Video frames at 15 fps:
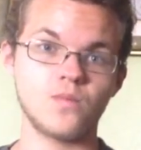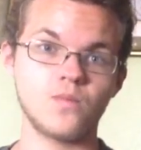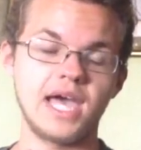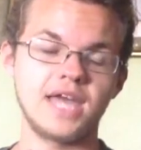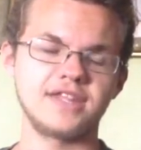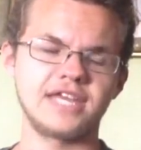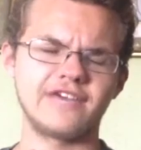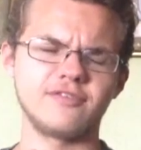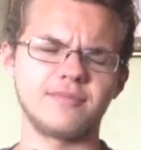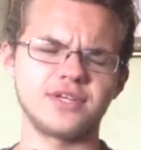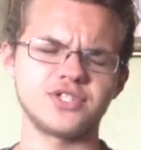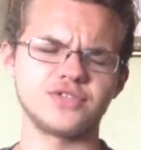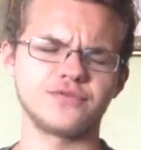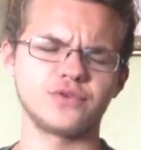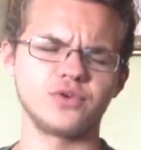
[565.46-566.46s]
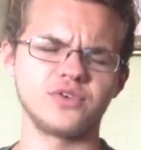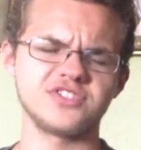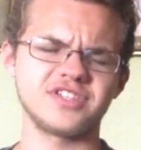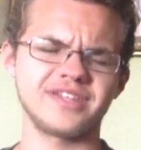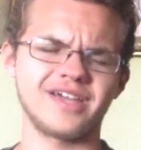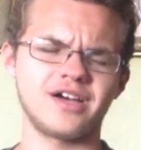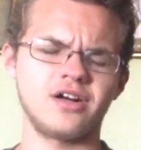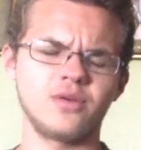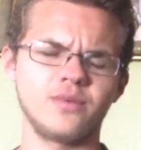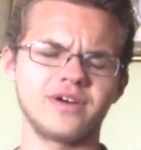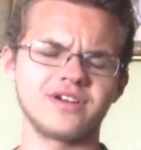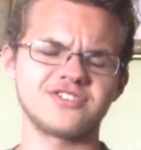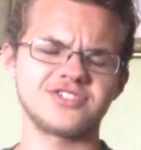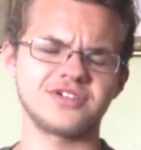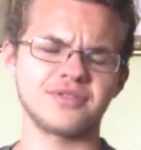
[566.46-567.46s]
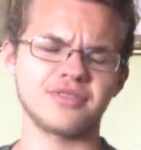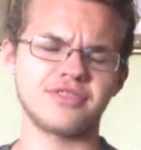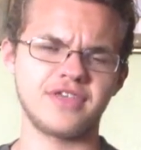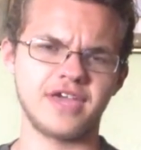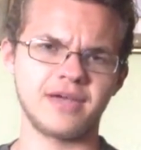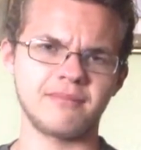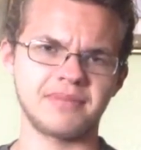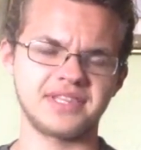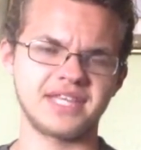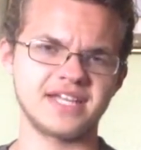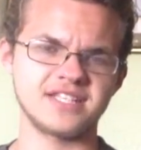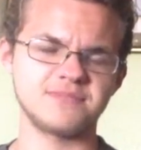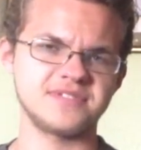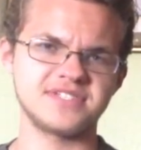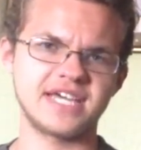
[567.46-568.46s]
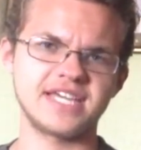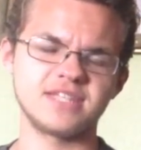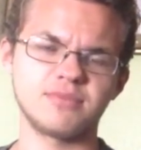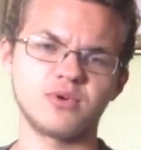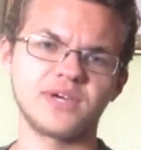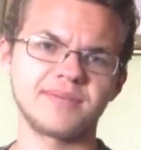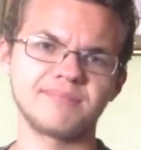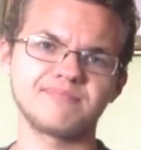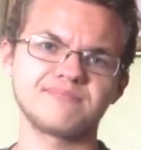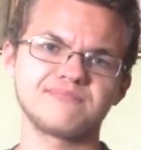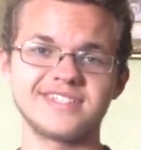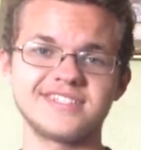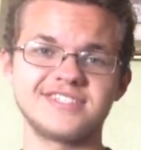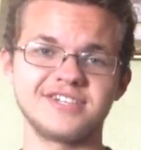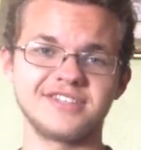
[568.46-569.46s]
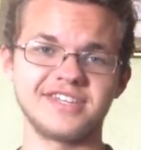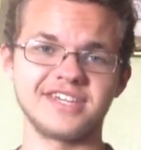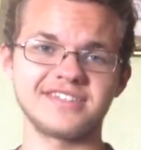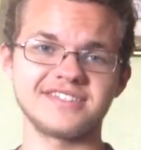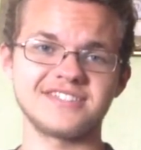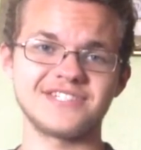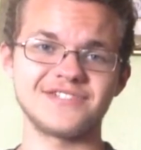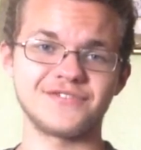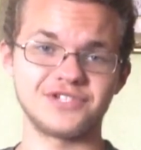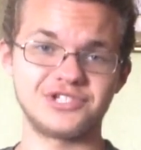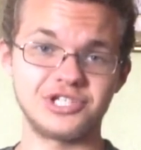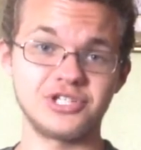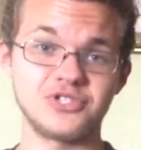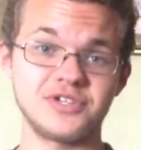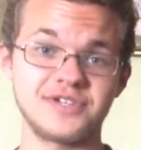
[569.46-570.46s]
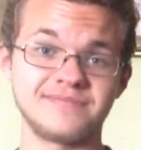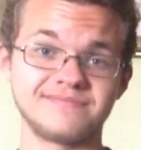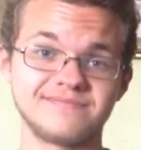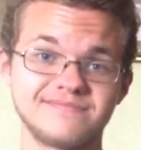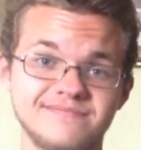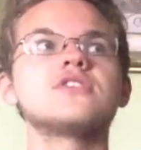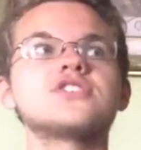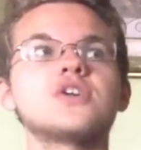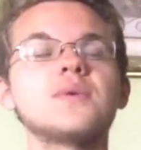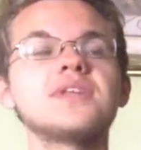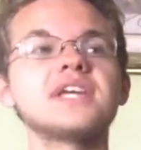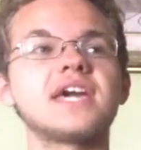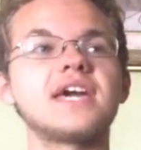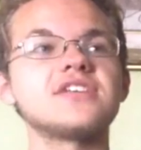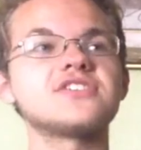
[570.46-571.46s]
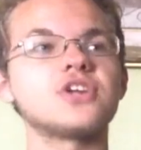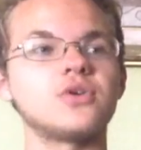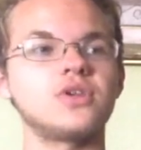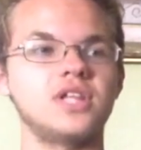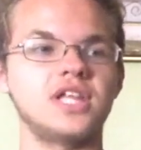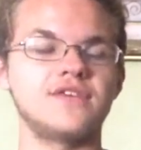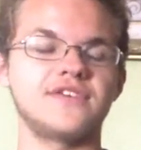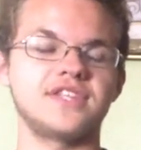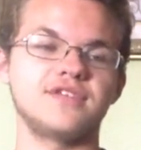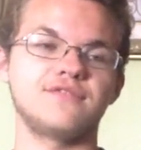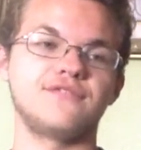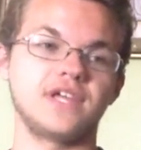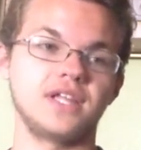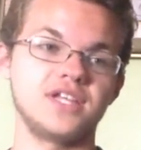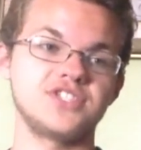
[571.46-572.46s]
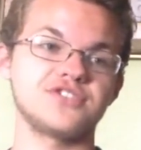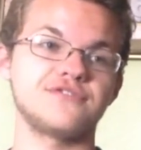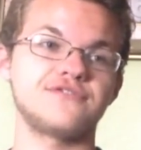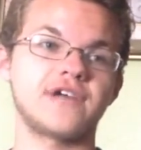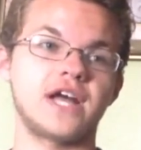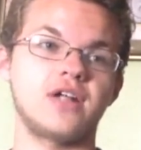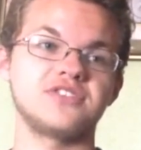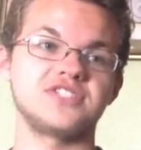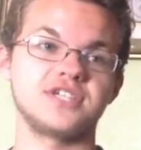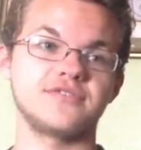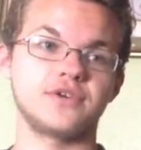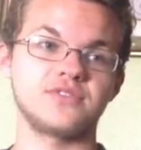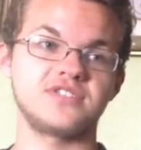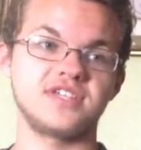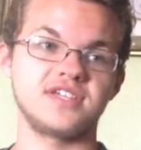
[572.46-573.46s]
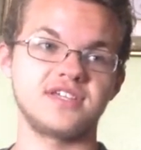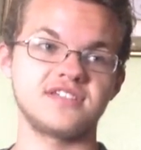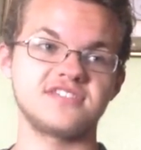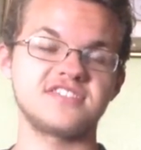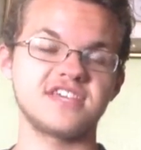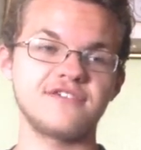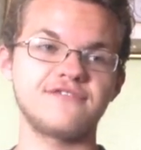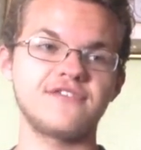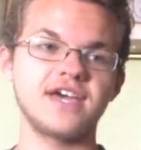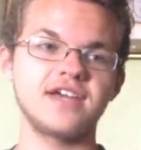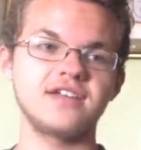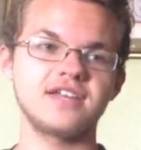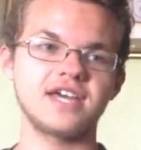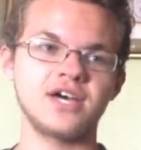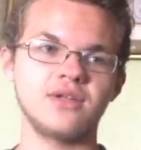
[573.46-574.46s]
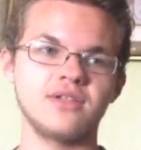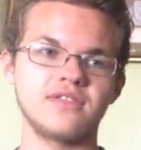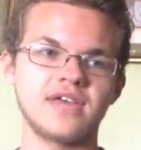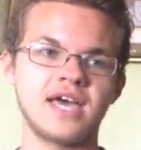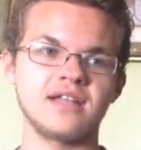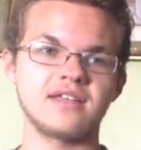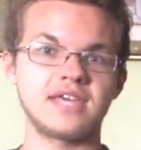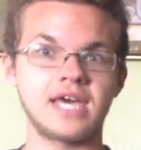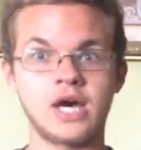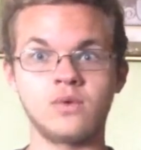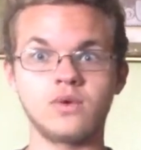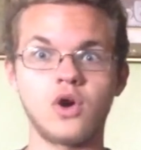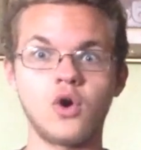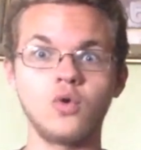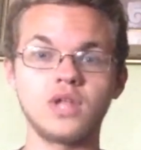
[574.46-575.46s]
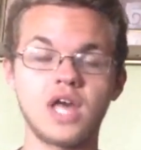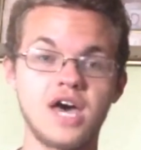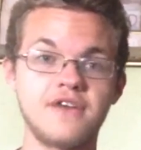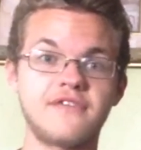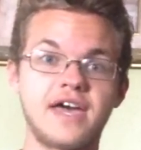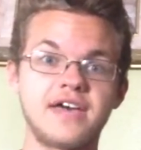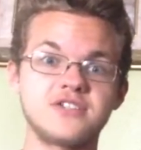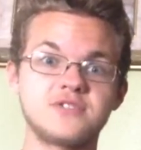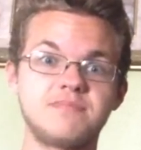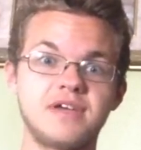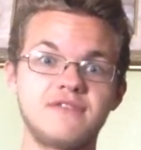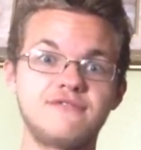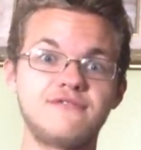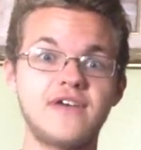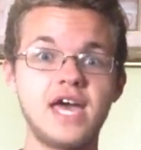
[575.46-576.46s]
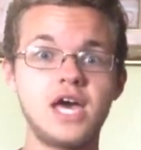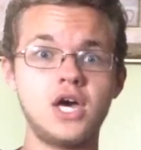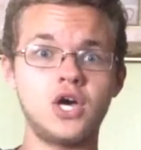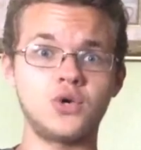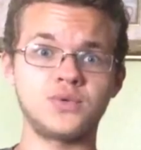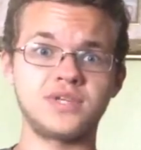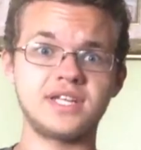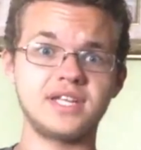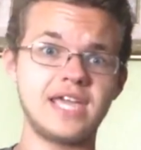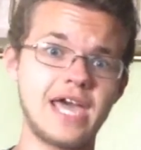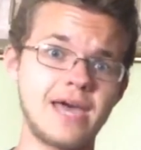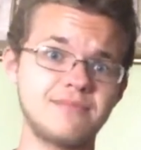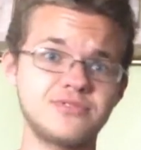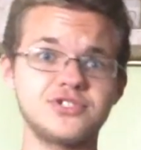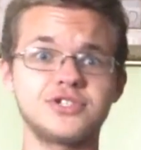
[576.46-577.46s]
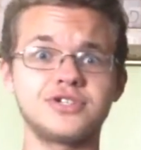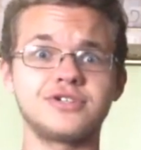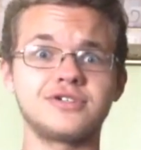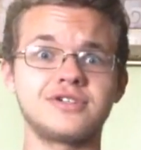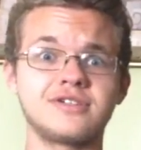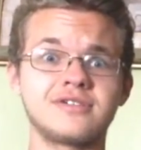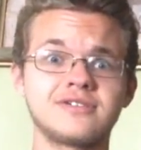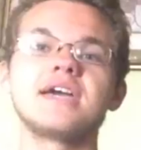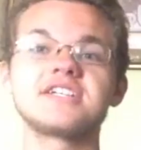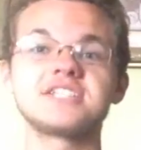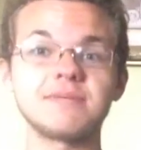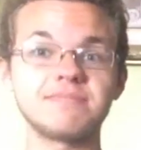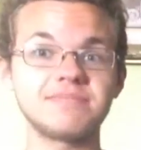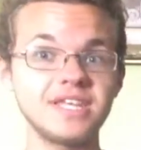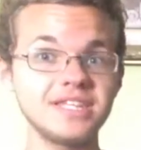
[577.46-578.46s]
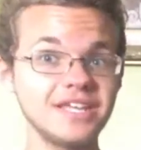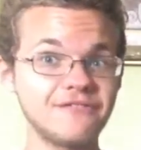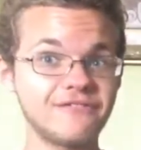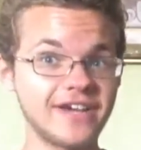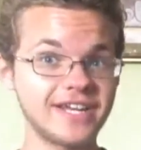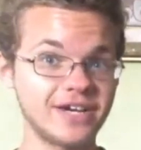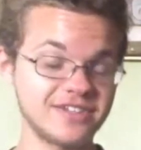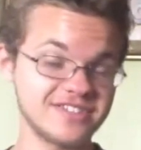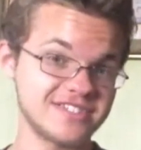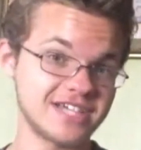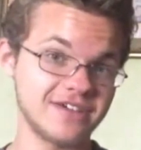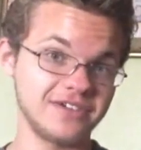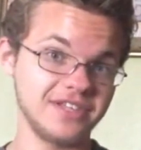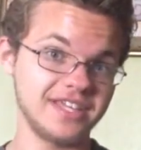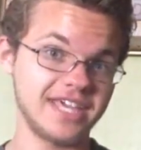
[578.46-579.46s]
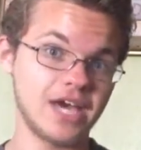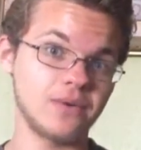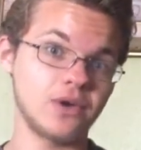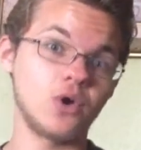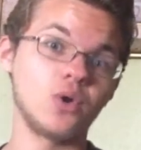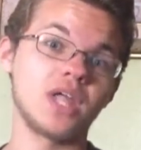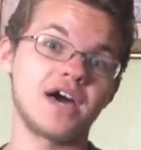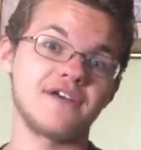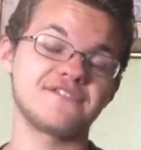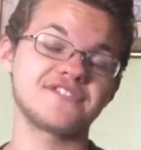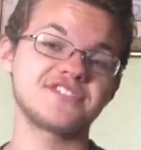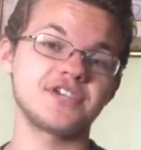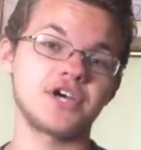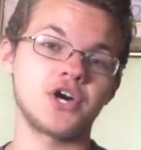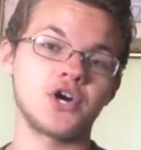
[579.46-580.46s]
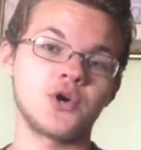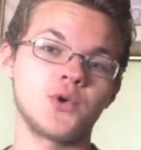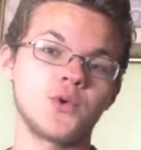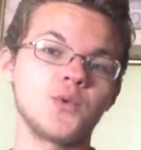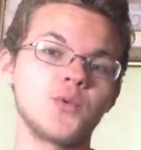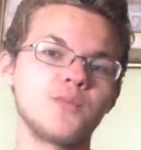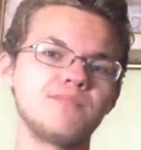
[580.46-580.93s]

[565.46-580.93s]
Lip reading: And they have a bunch of rules, and they all wear a certain thing, but that's beside the point. Still think this is for children? So when the kids go to live in the Village of Foul Devotees, they find out that Count Olaf has been found and captured. Except then they find out it's not really Count Olaf, so